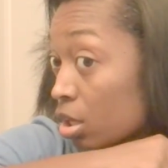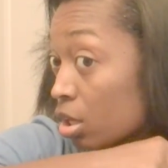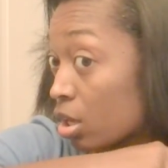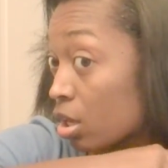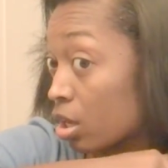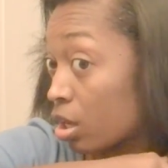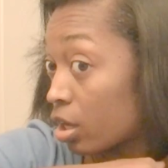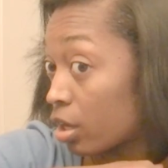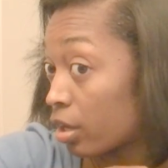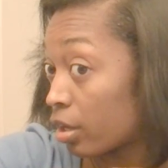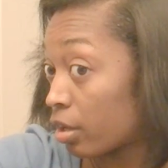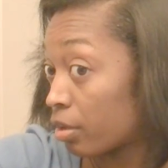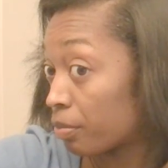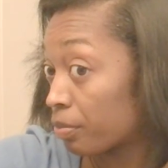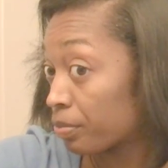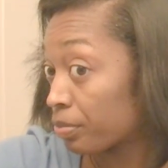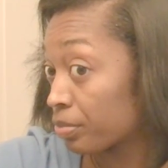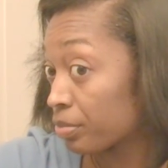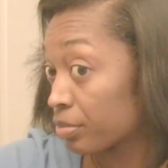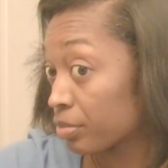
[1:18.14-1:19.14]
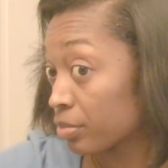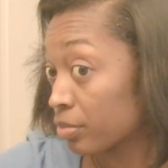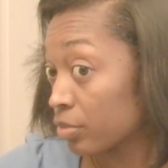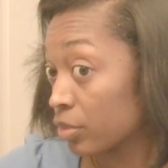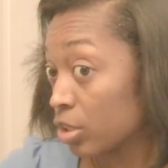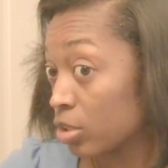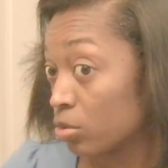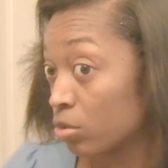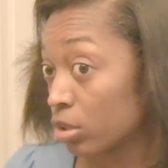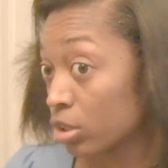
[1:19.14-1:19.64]

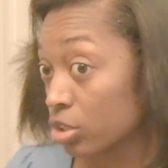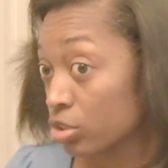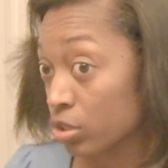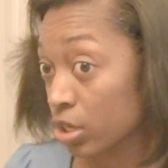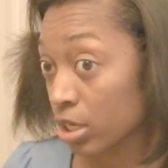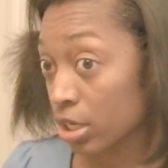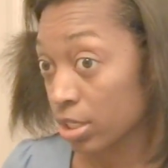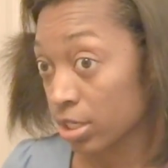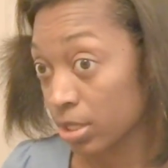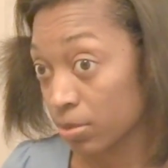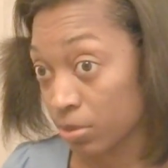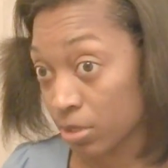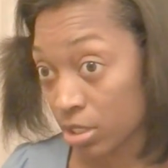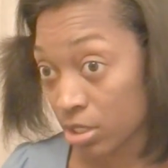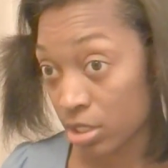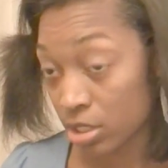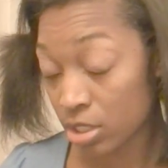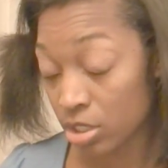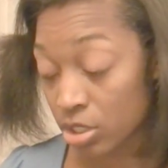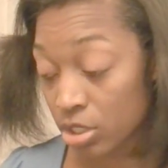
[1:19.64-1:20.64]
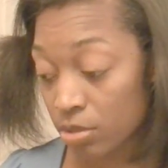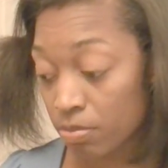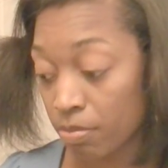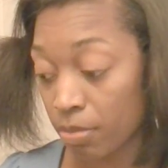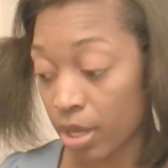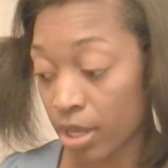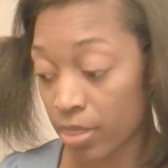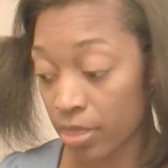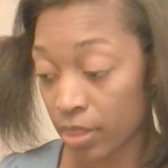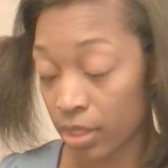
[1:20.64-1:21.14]
You want to try to deep condition
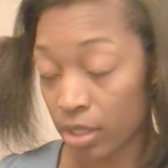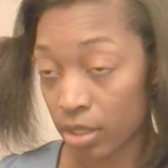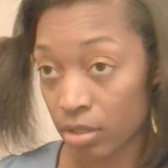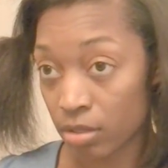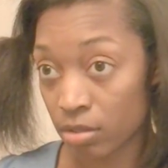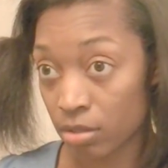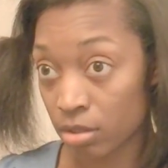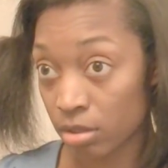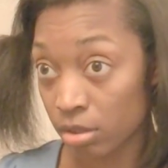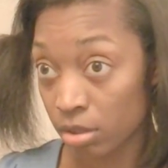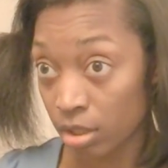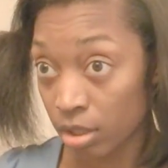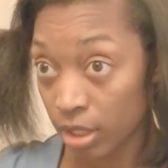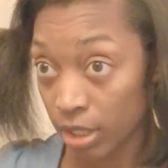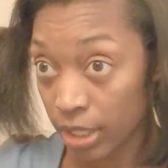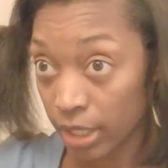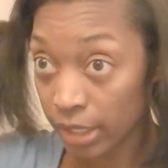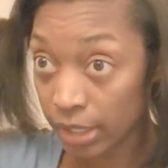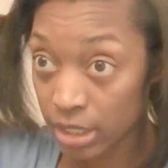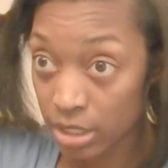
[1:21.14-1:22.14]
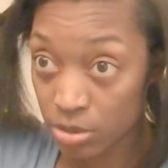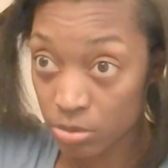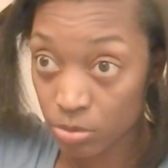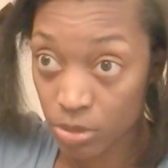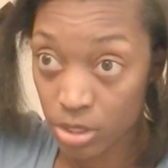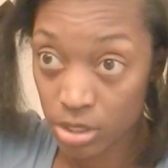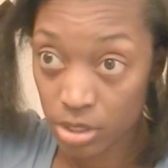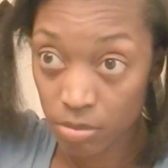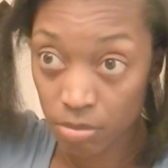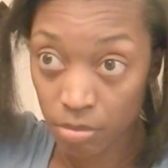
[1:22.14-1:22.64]
monthly, at least
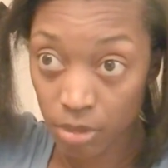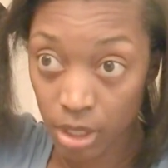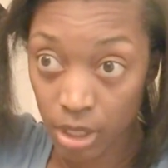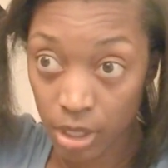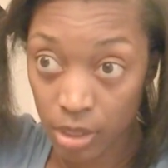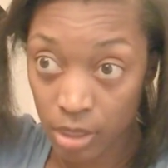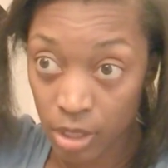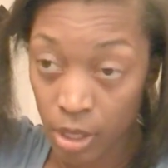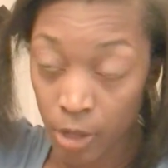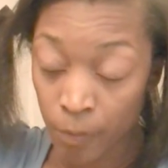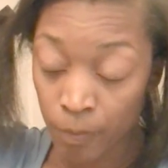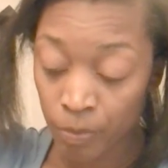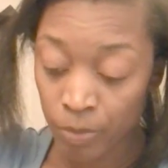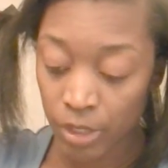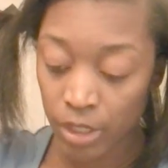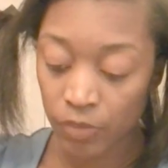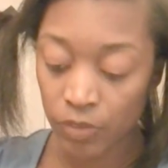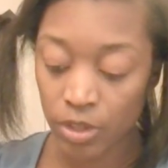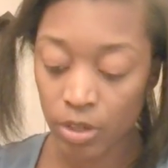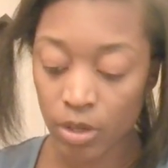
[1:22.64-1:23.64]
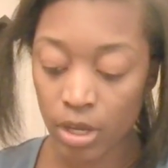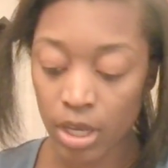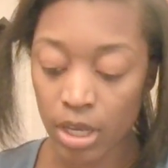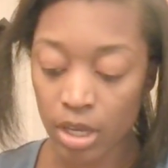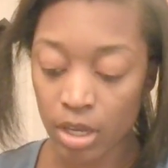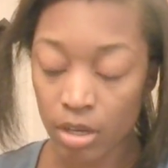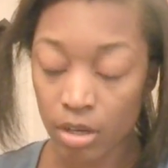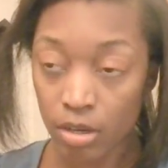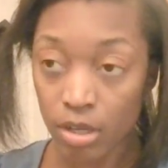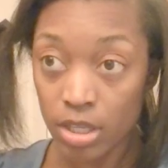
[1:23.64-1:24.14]
once a month. If your
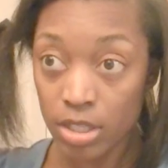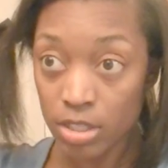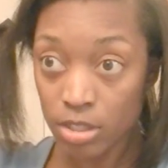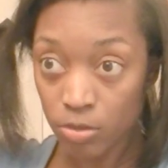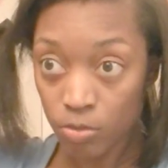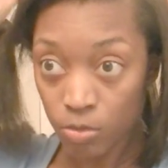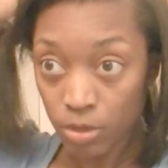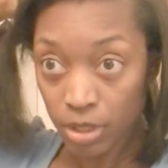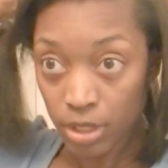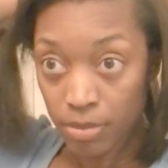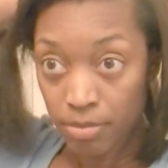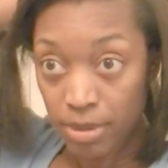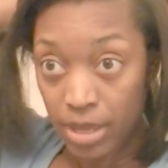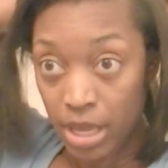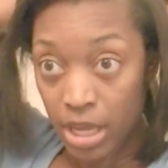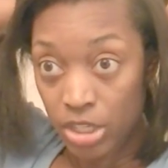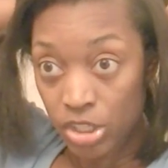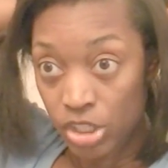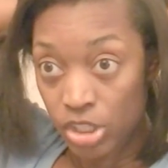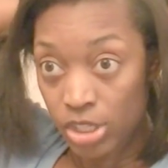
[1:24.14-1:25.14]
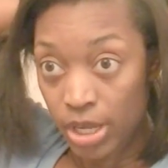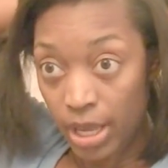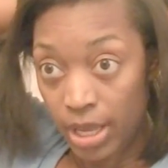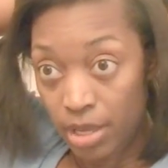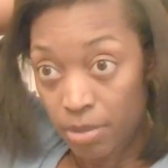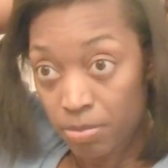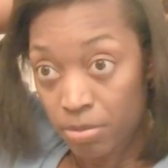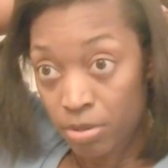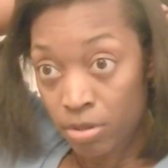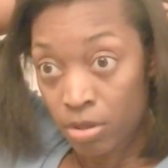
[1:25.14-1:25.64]
hair is in really bad
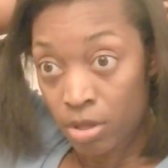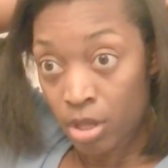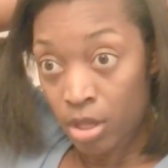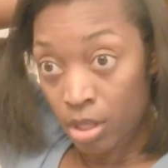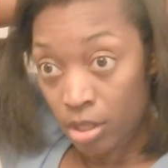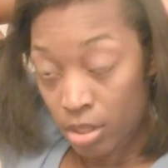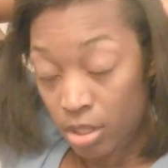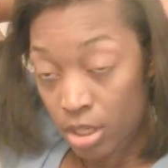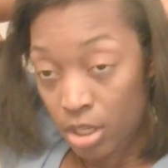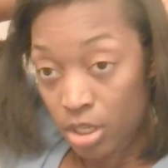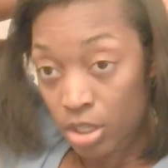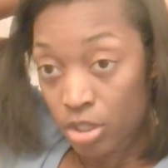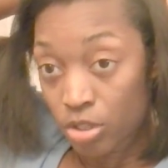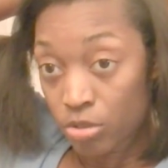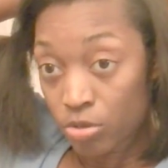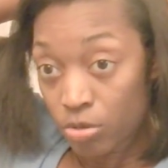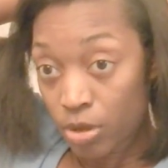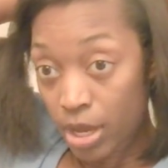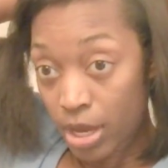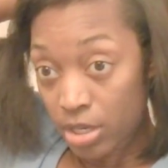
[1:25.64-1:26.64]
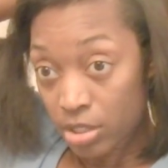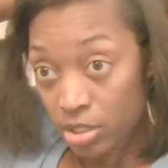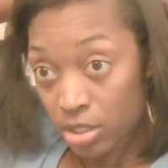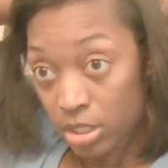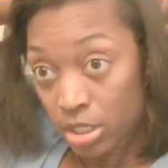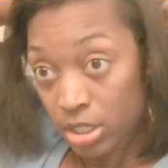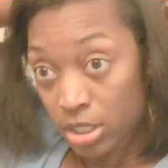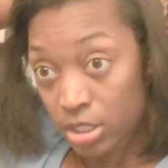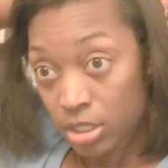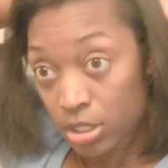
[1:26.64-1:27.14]
shape, then you actually
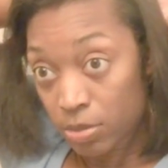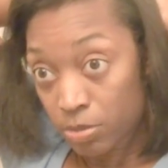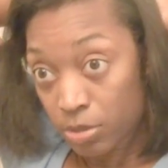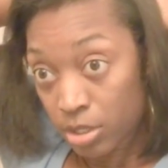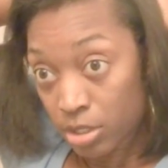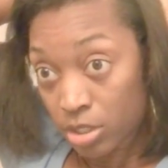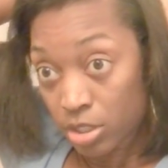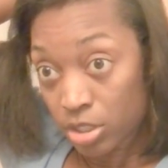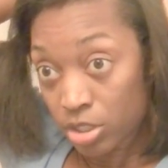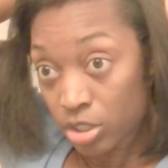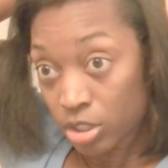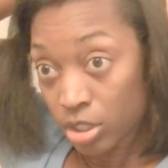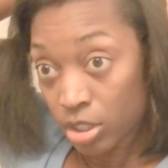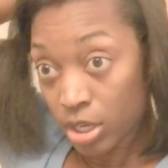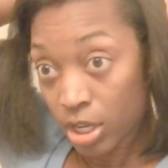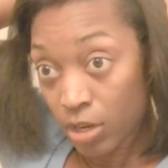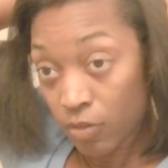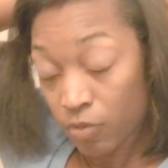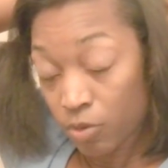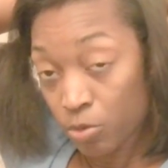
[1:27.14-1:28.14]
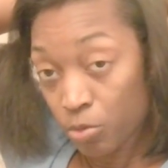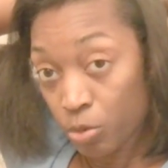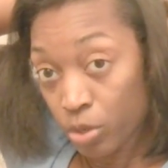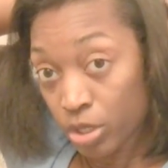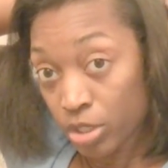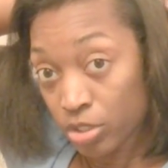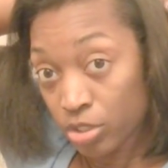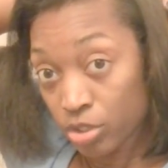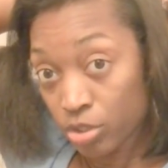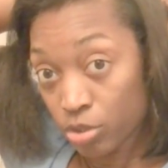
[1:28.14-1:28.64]
can deep condition every
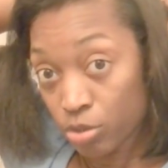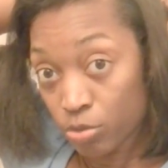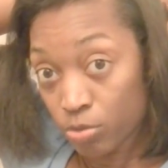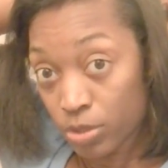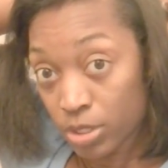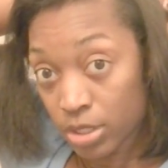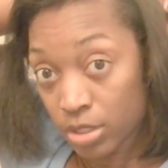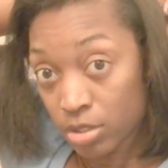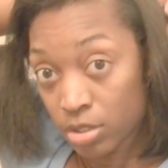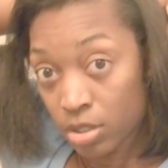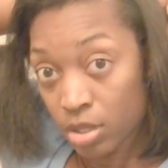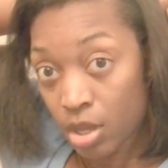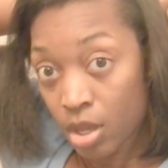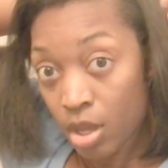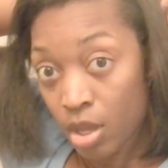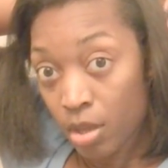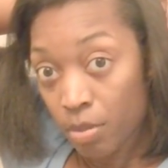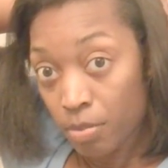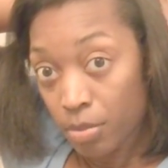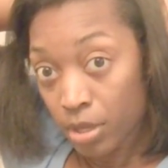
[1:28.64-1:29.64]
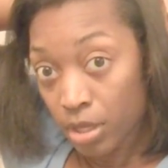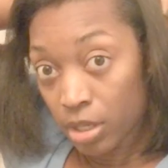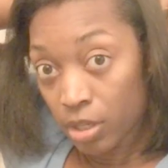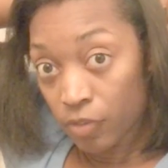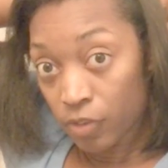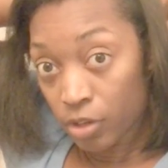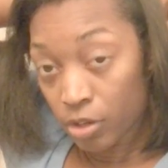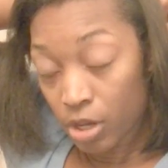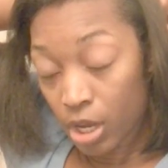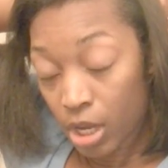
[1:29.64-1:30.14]
1 to 2 weeks. But
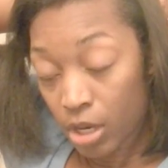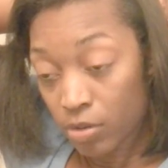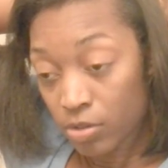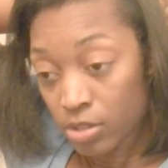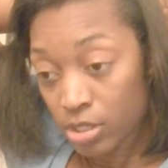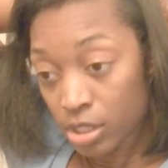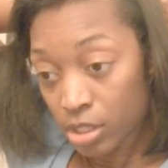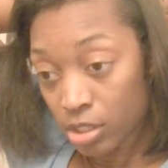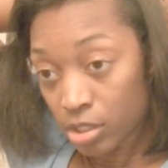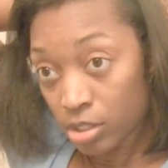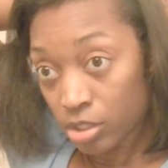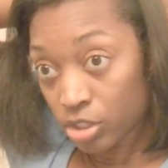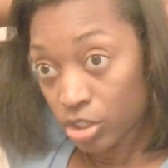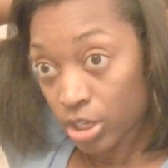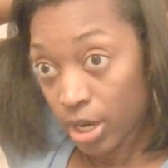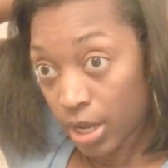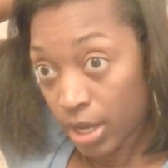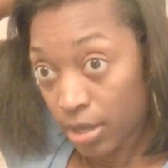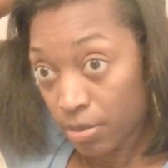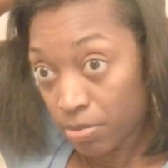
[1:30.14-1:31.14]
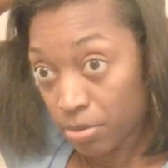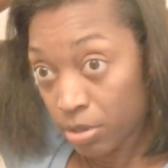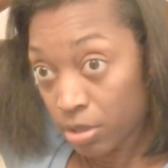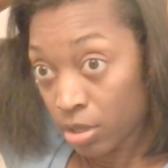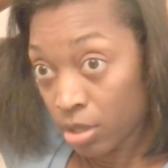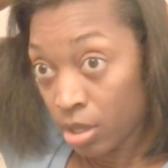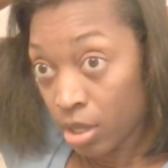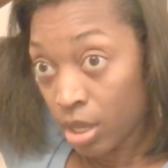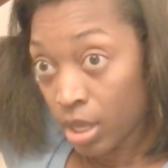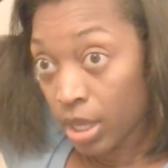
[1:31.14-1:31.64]
if your hair is in good shape
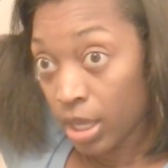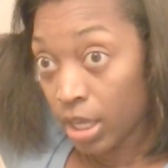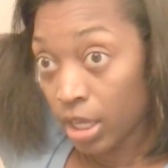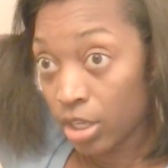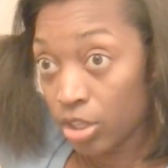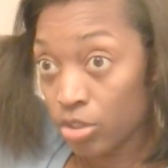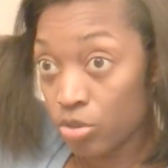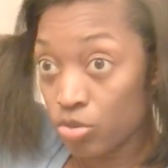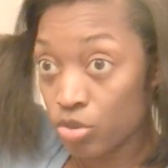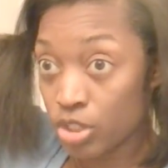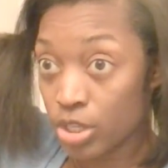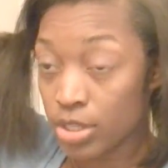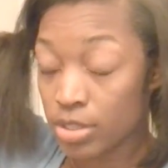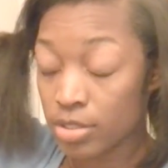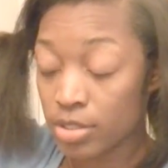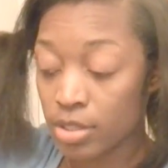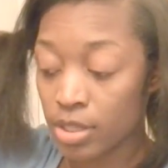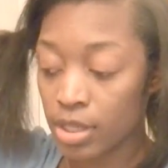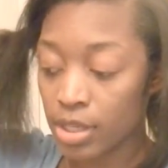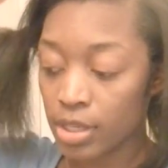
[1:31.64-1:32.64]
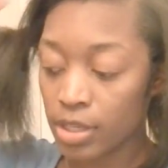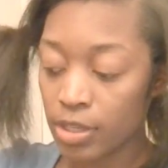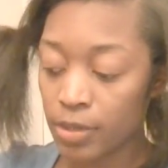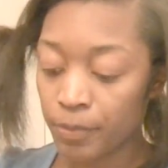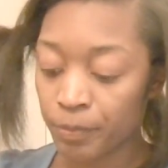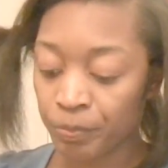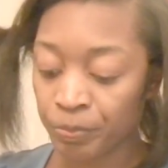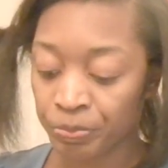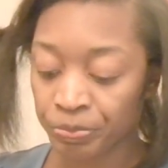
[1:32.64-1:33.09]
and you just need